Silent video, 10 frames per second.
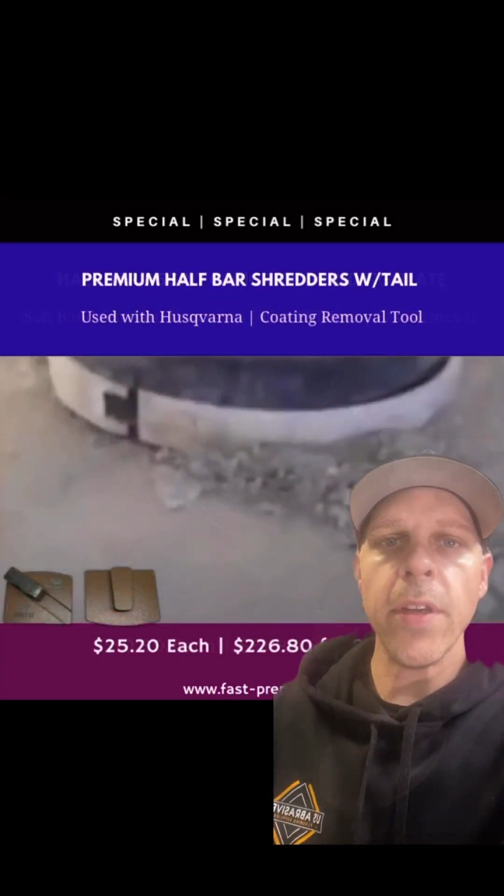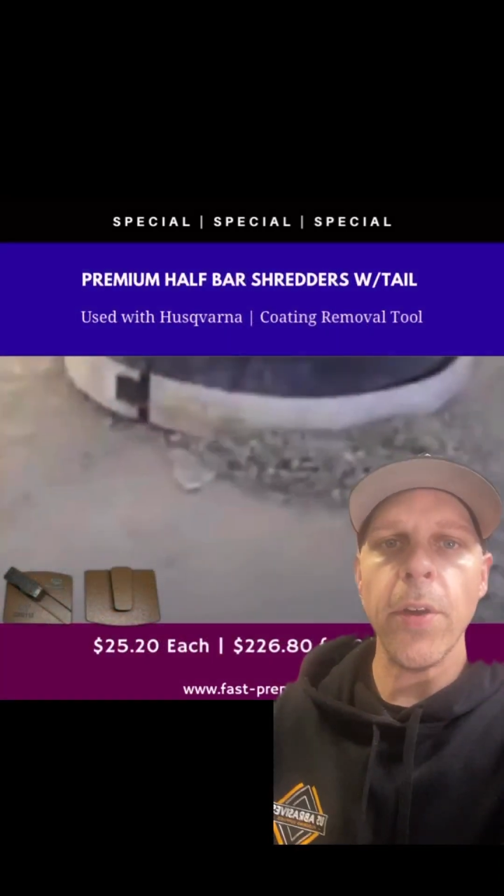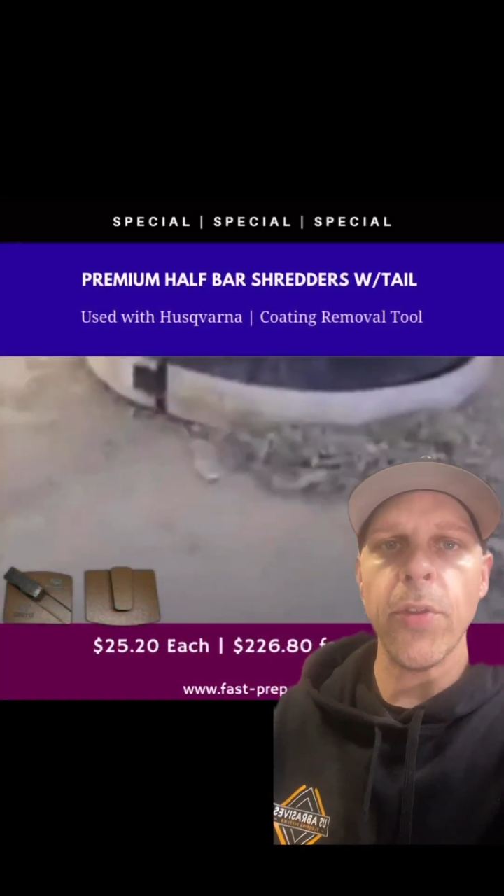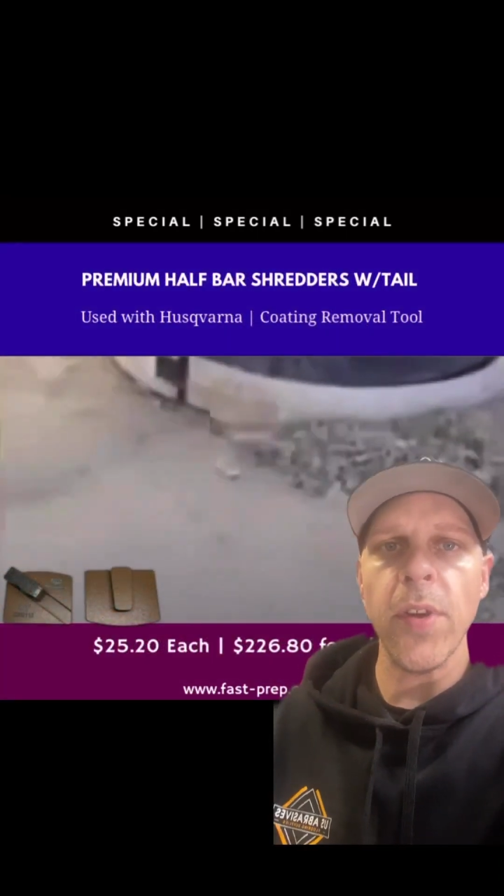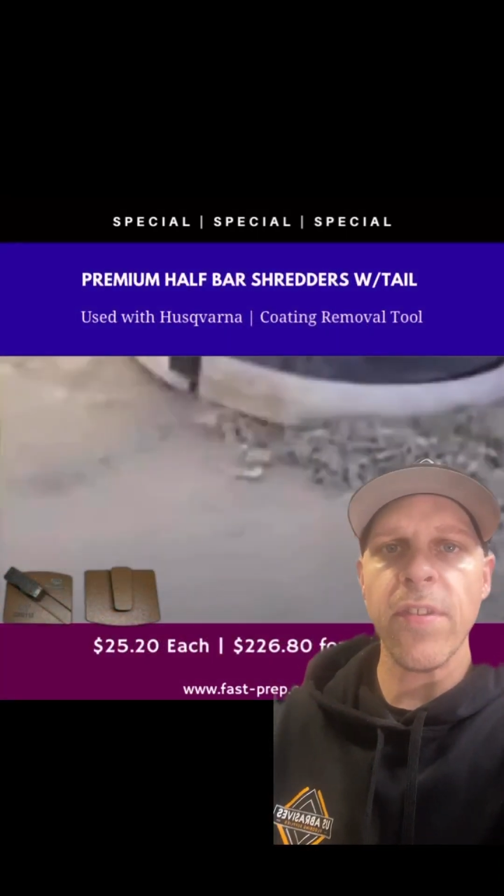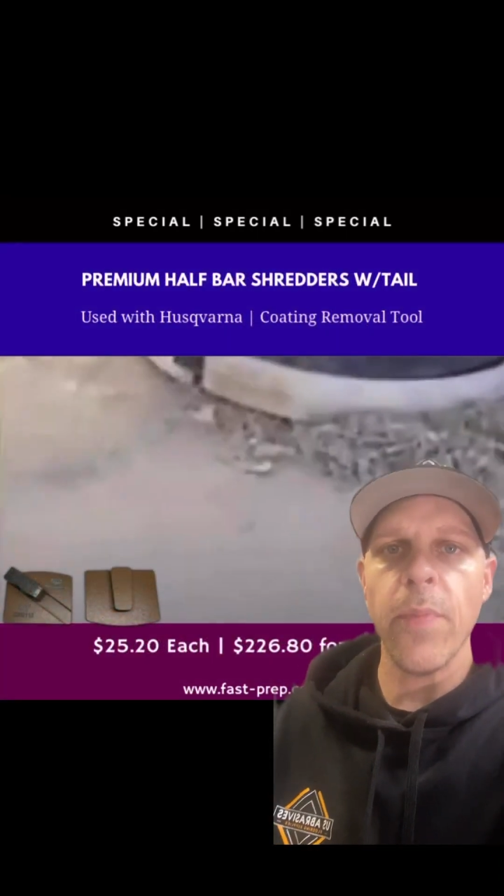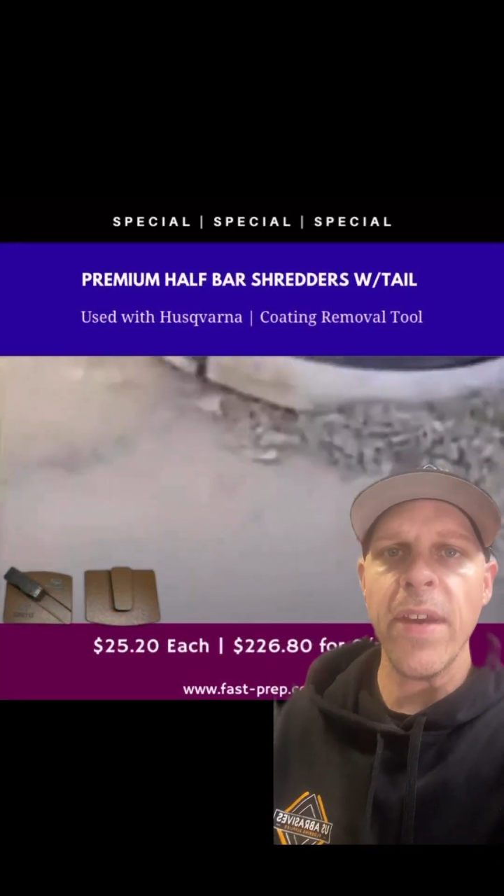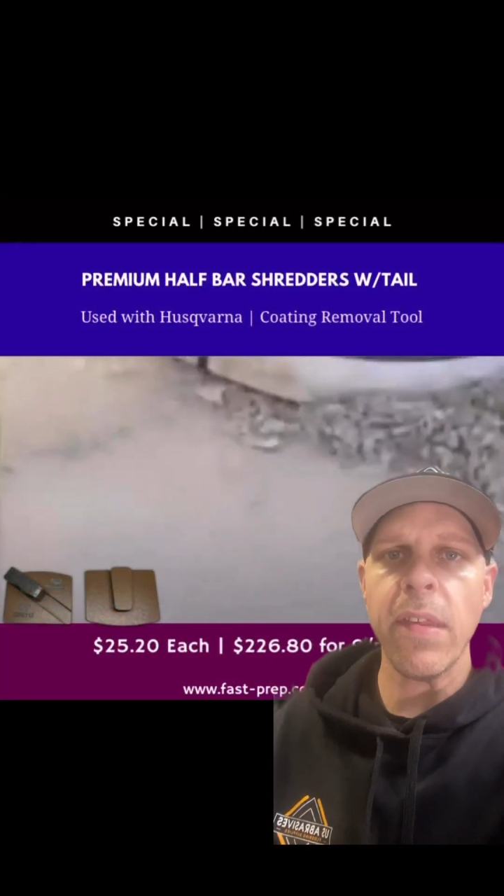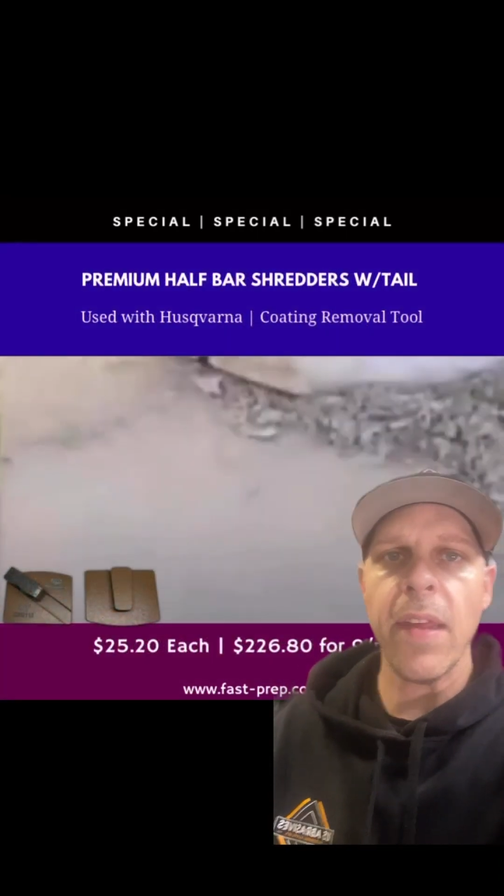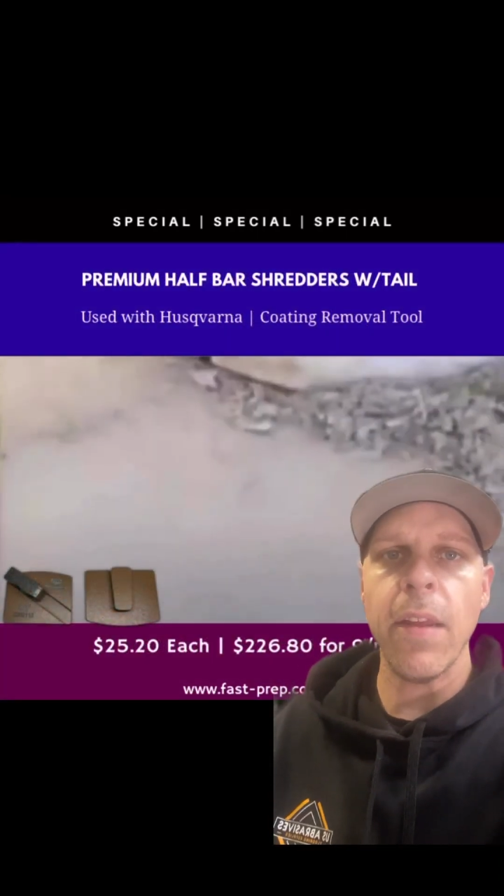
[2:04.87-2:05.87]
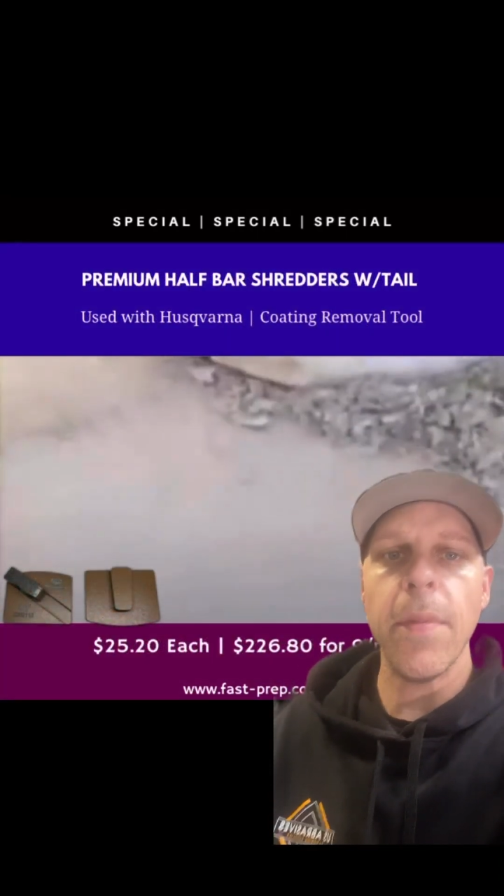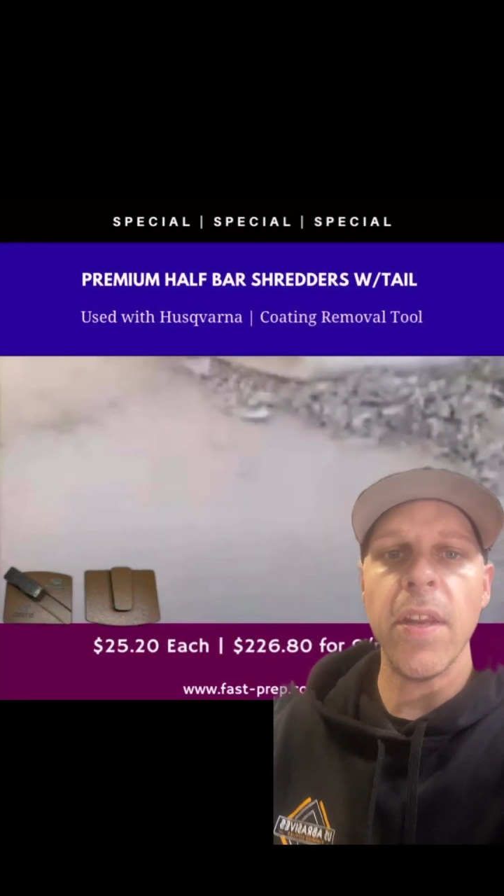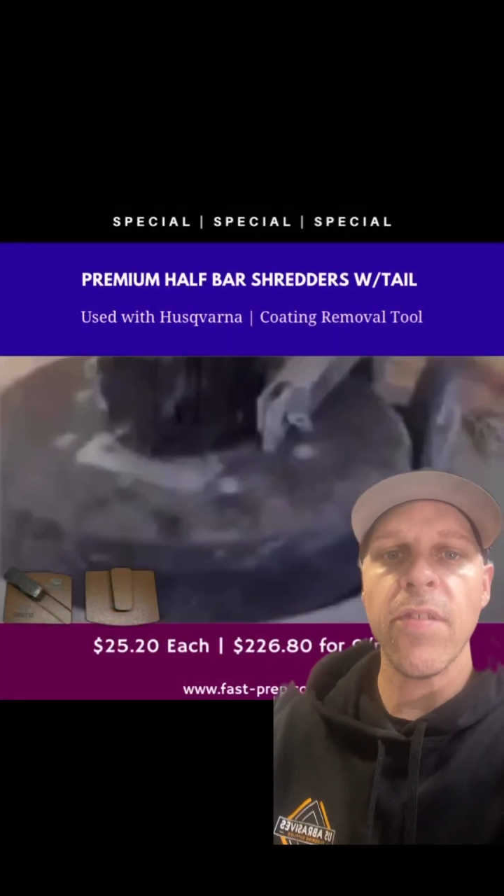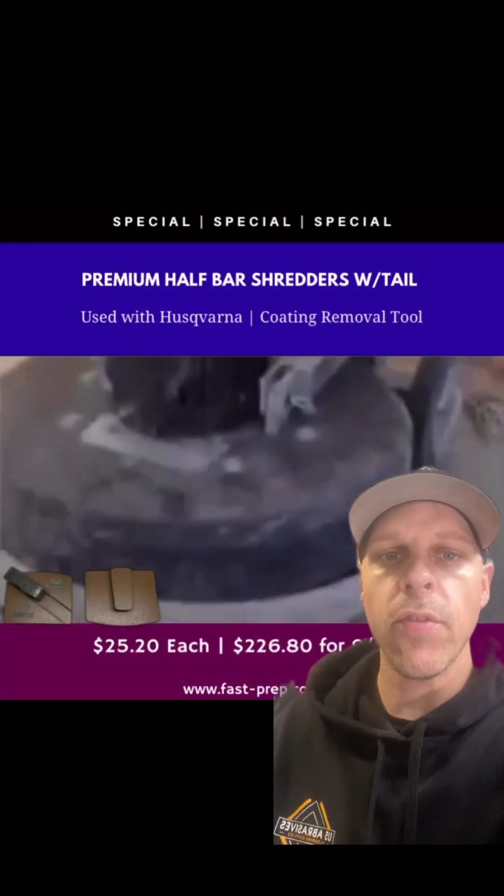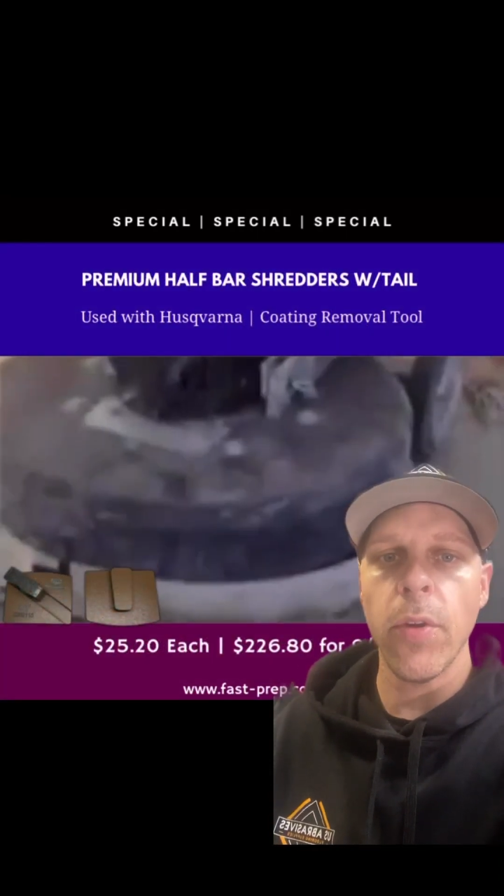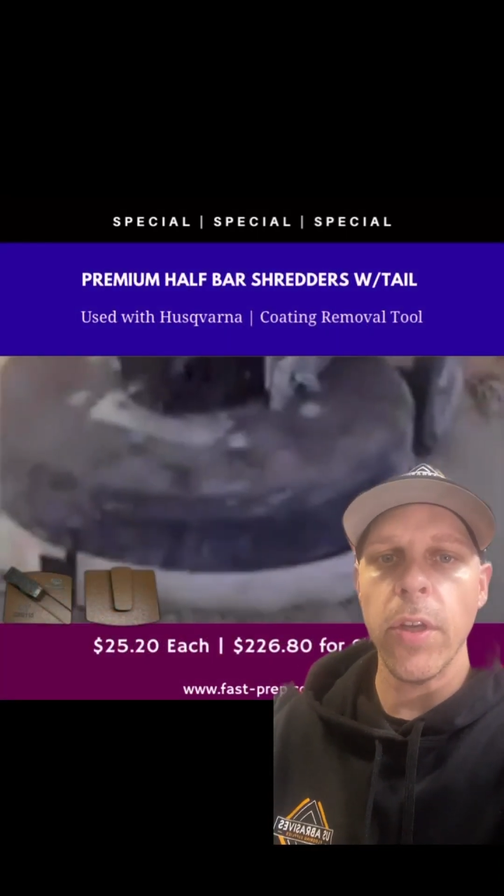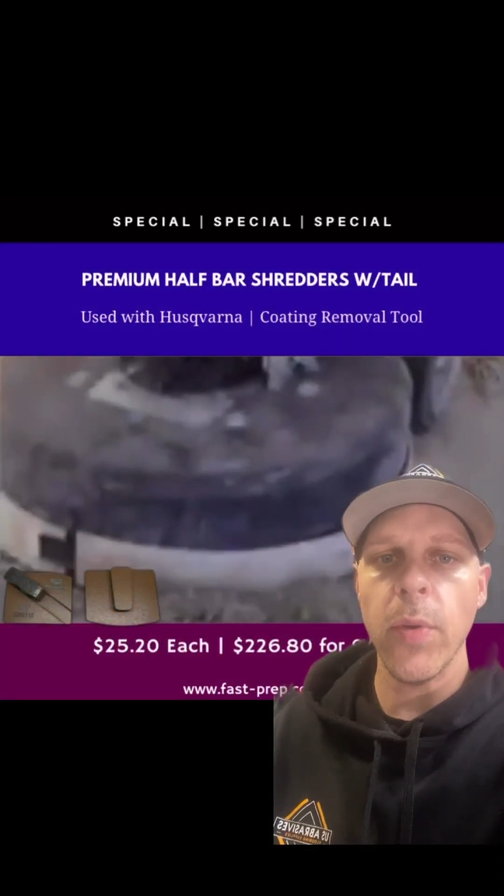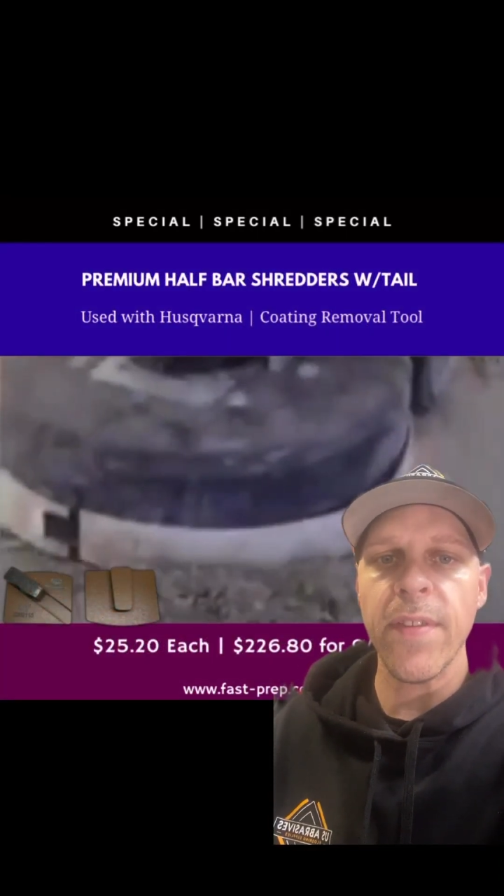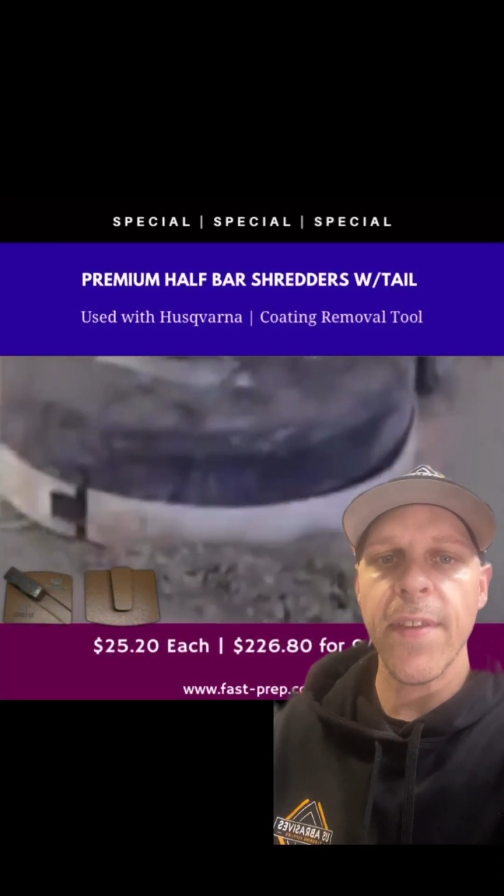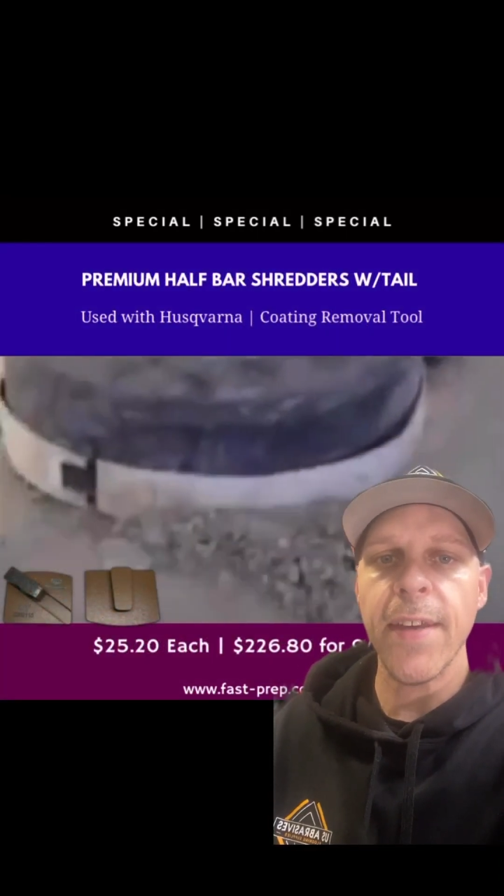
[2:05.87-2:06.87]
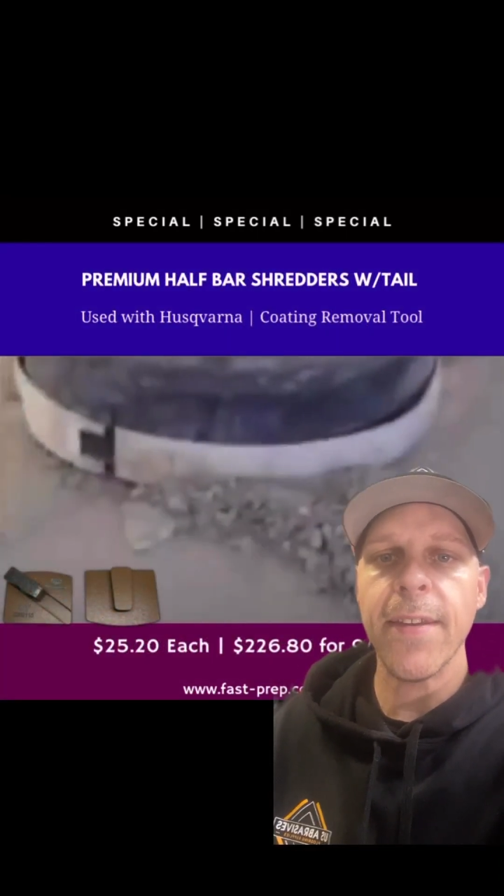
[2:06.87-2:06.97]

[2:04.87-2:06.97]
here with US Abrasives out of Minnesota, USA.